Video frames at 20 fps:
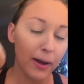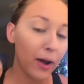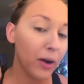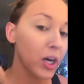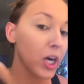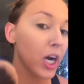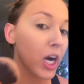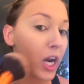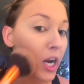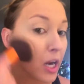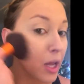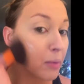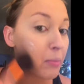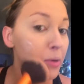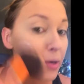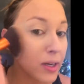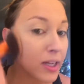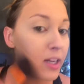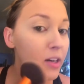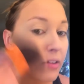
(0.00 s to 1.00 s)
powder and I
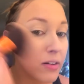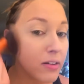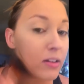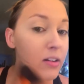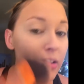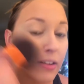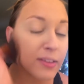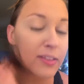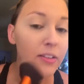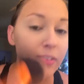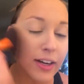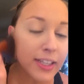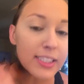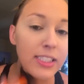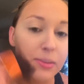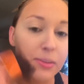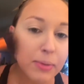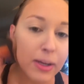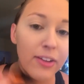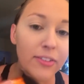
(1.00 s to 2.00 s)
put it on the
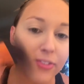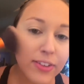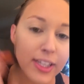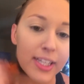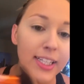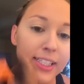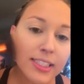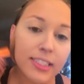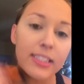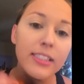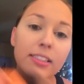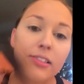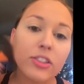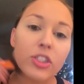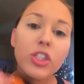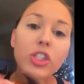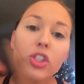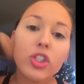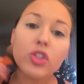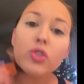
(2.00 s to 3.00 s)
rest of my face
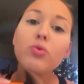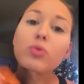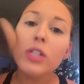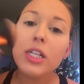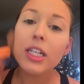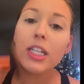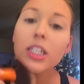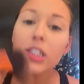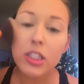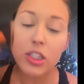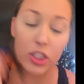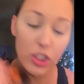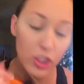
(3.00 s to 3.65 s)
just to let it